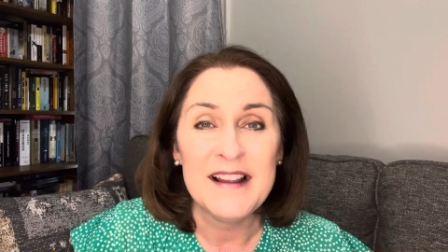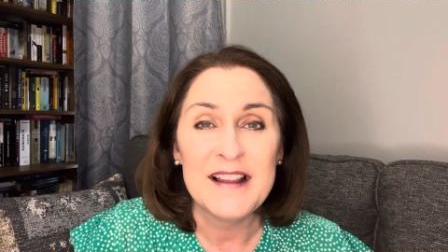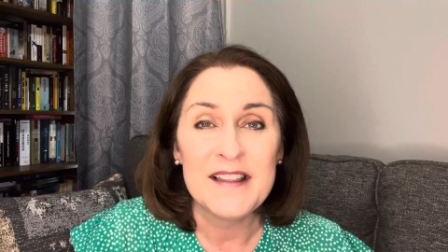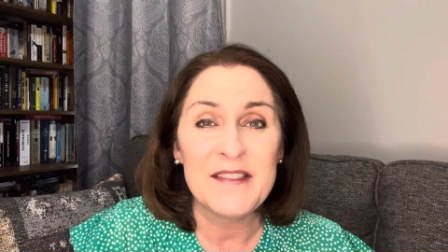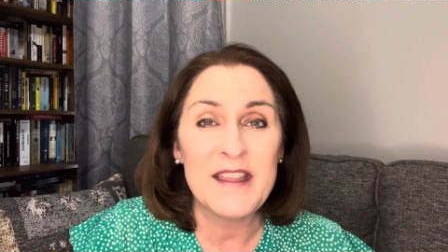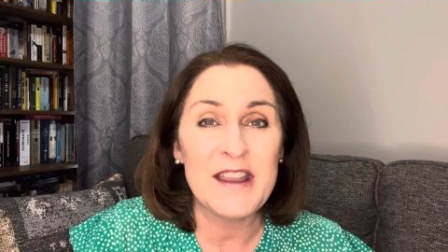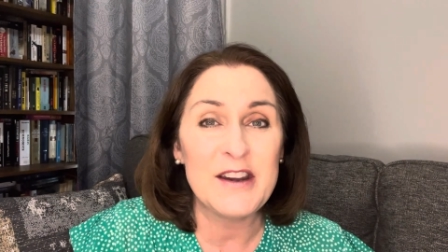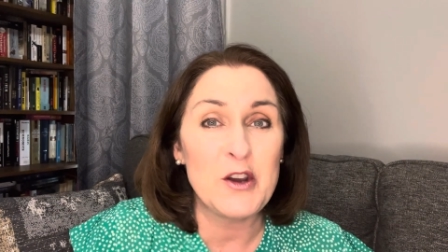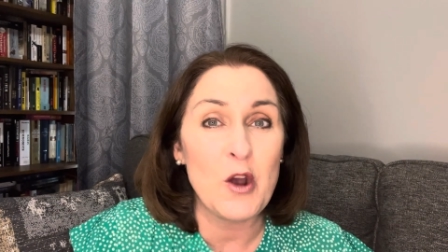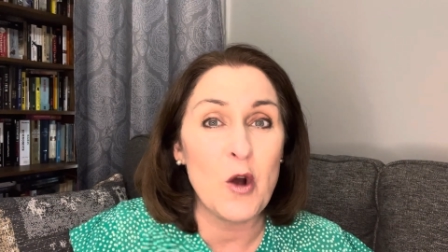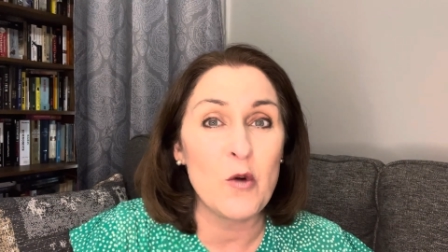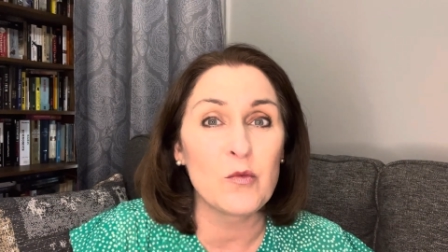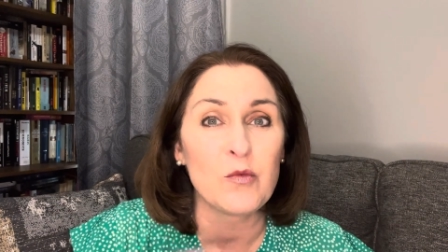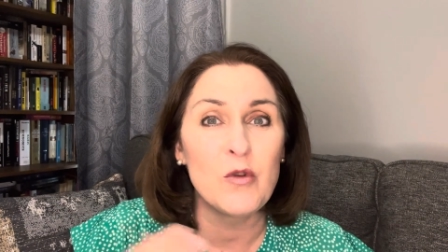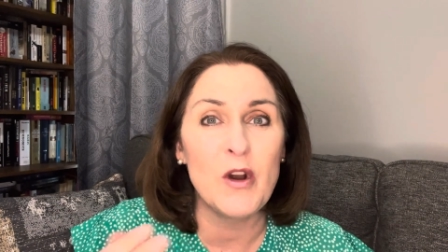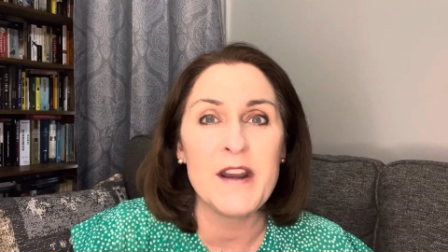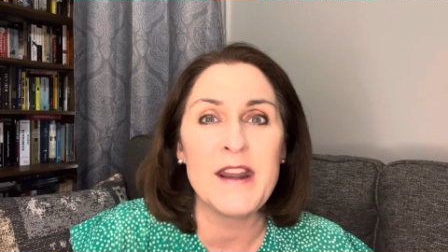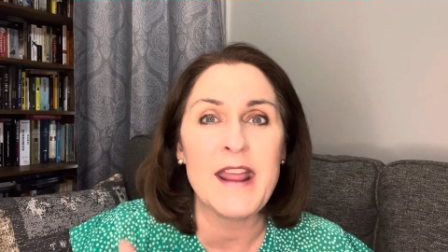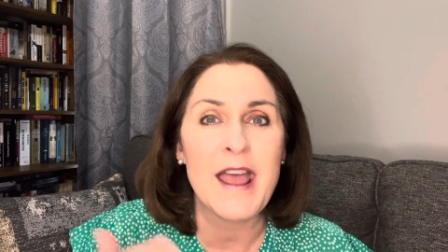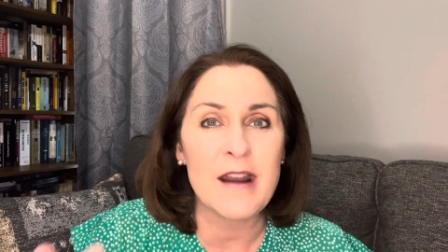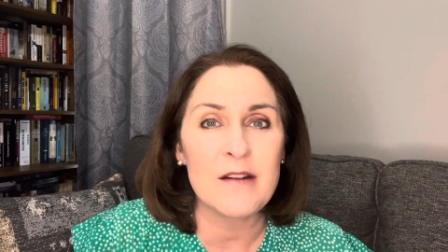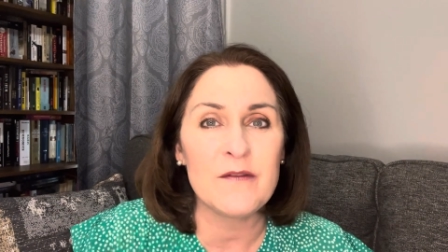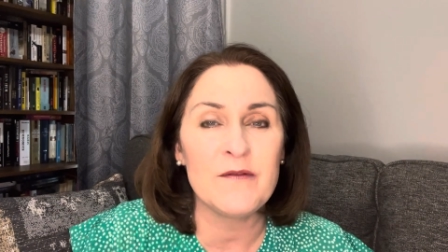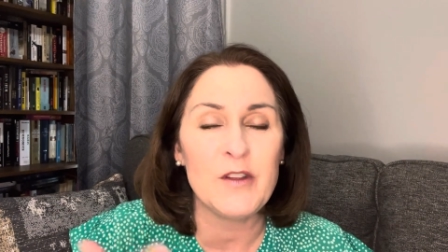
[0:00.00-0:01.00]
They don't run
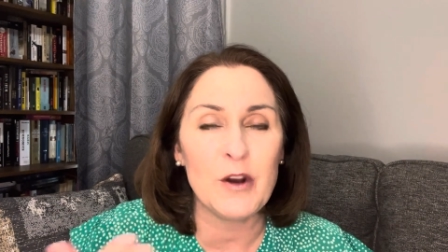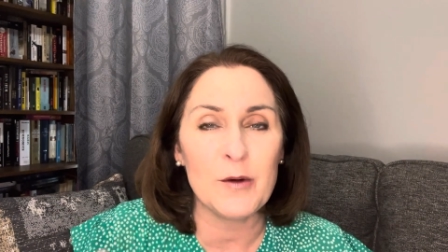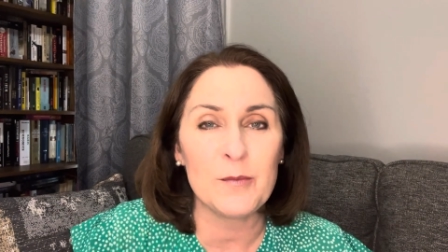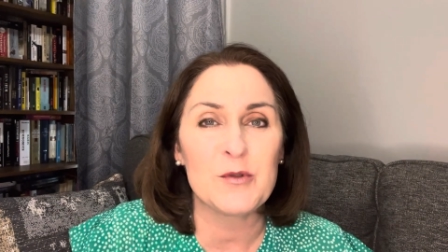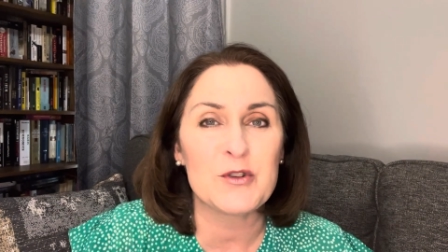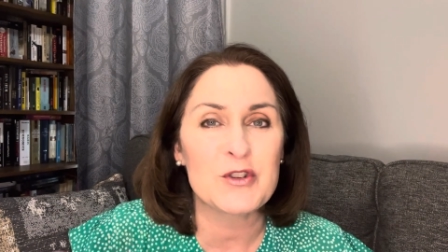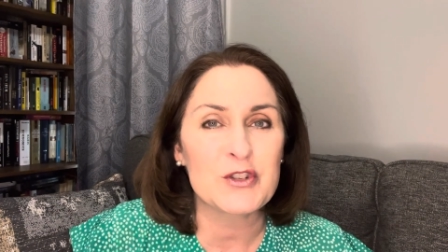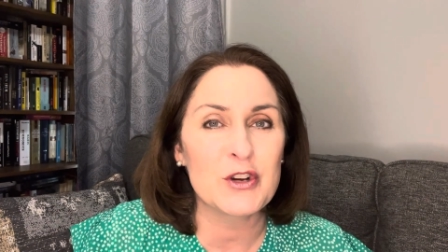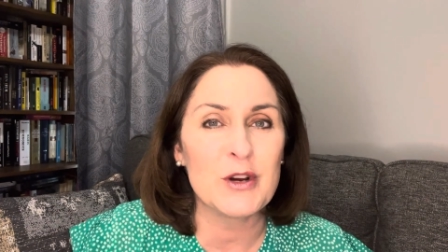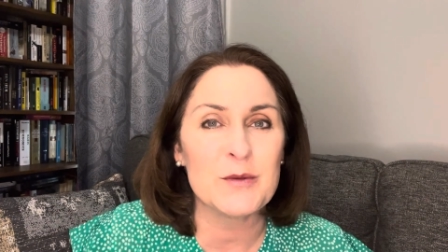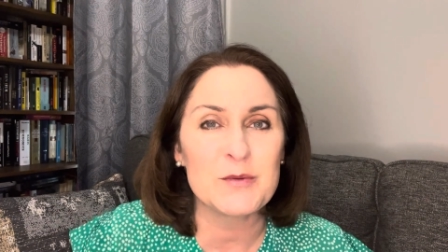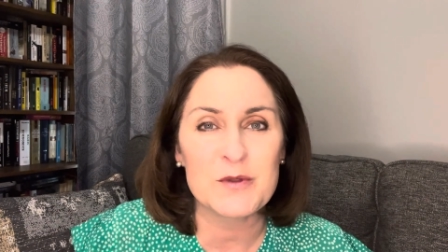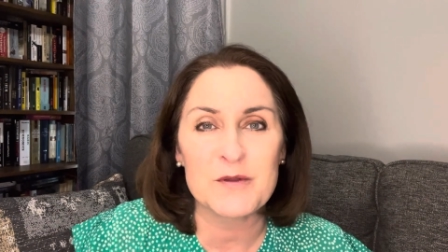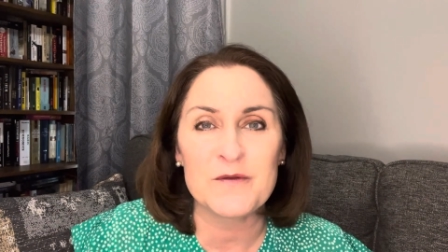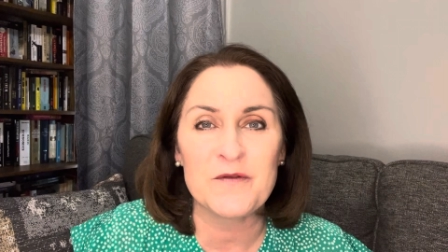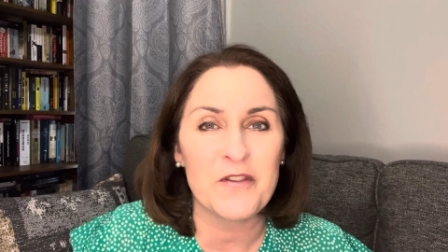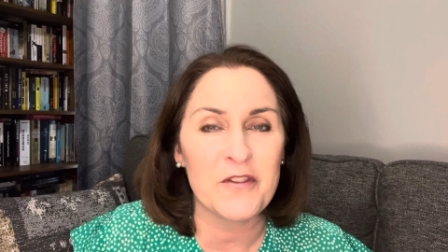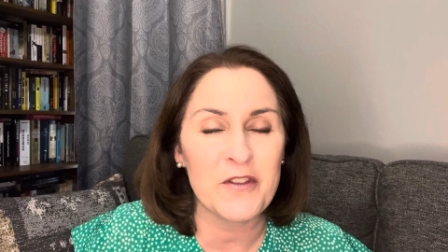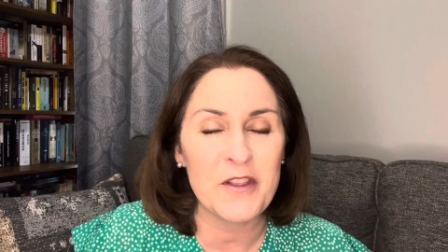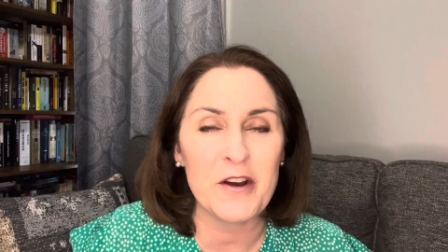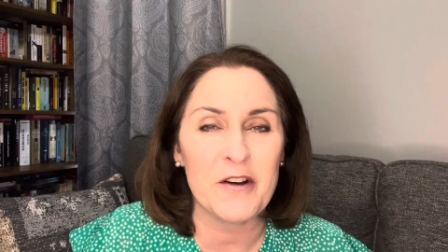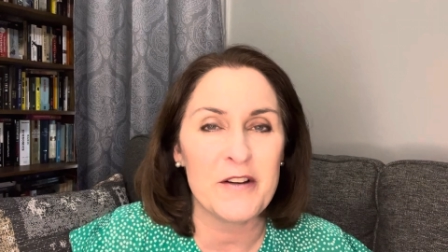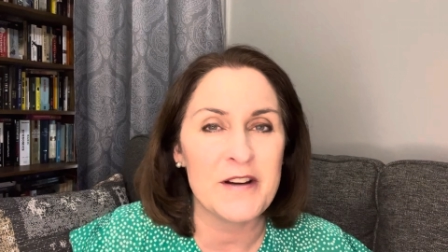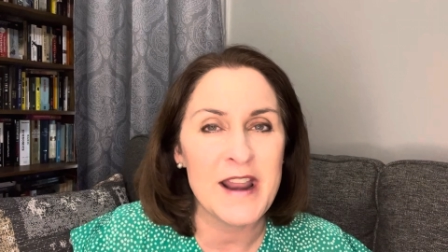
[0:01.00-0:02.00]
out of their prescription for their